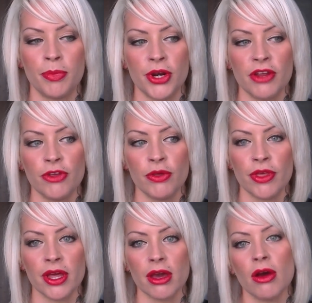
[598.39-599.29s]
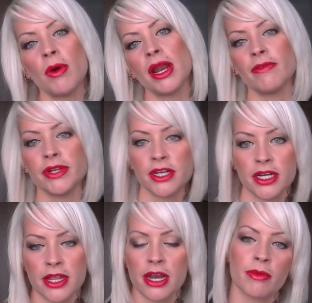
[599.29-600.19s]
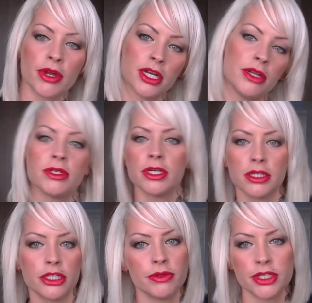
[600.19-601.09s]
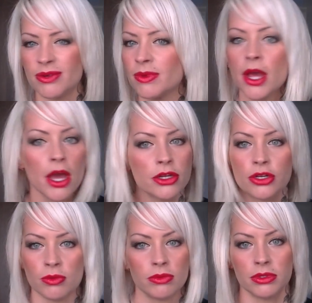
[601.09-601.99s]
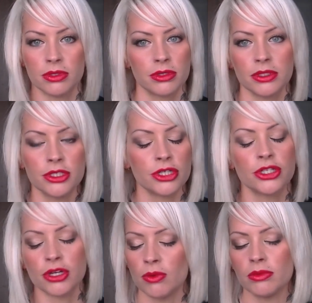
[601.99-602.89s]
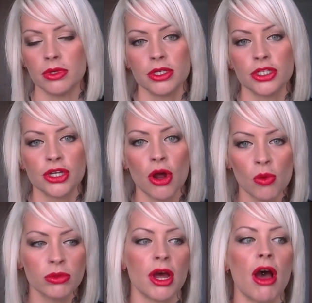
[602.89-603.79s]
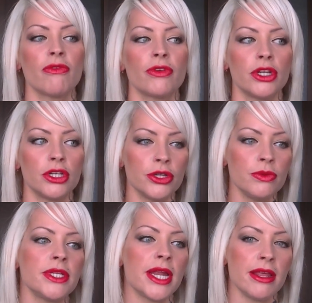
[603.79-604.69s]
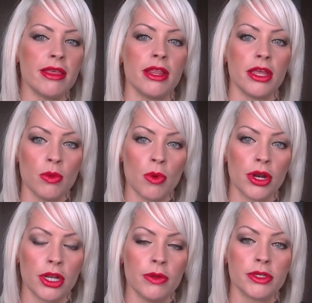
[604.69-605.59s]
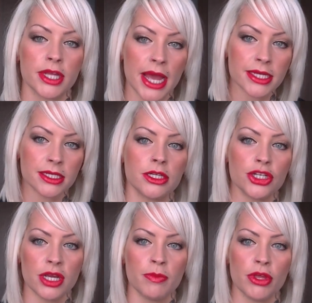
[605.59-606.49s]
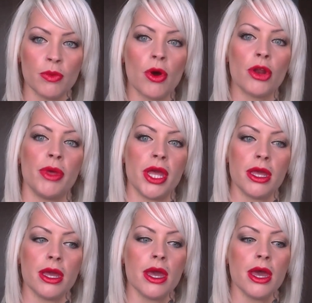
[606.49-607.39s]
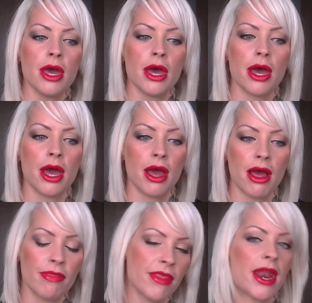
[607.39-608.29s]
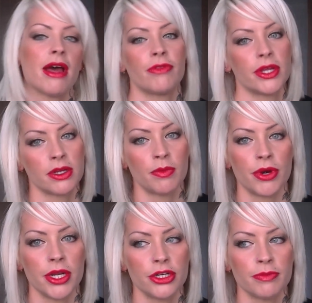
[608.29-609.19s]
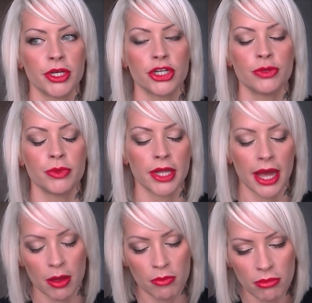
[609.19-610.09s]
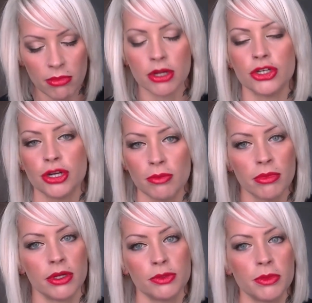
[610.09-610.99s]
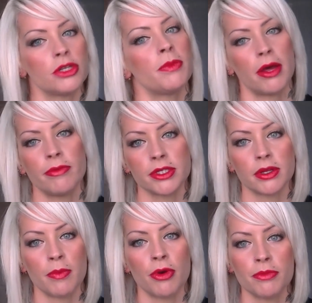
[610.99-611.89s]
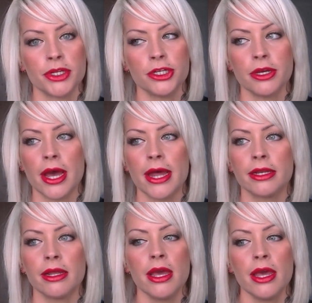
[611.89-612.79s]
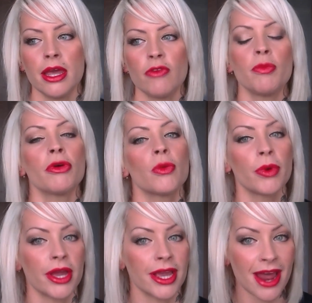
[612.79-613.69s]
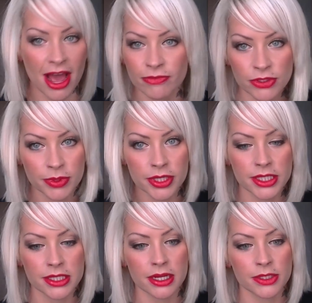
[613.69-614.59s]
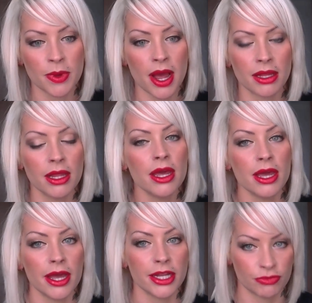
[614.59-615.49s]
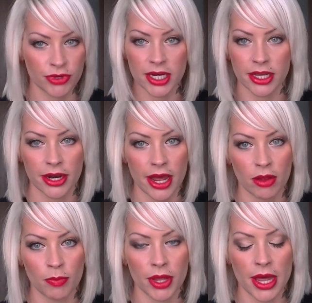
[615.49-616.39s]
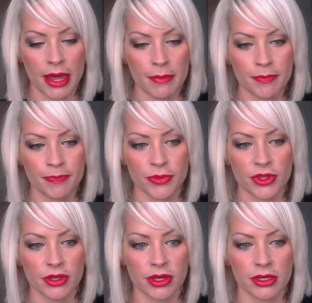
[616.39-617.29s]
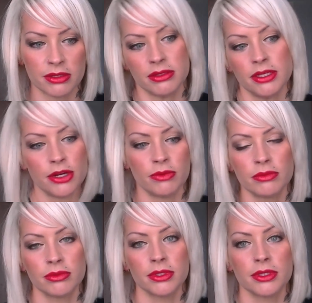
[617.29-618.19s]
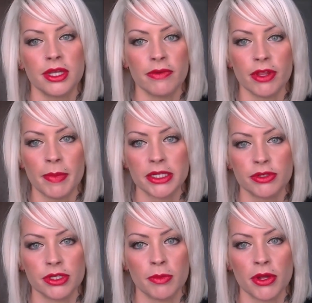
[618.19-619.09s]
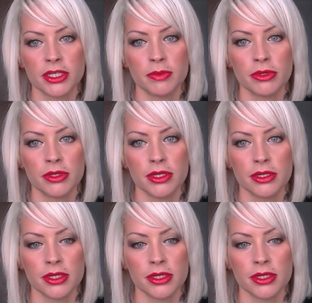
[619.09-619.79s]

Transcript: But if you think, oh, I'll have it done and then I'm going to another 2 stone, don't. Just hold off. Lose anything that you want to lose. Get to the shape that you want to be, and then have this operation, because you will get a much, much, much better result, I promise you. And if you put the work in afterwards as well, it's really going to help to, you know, give you the best result possible.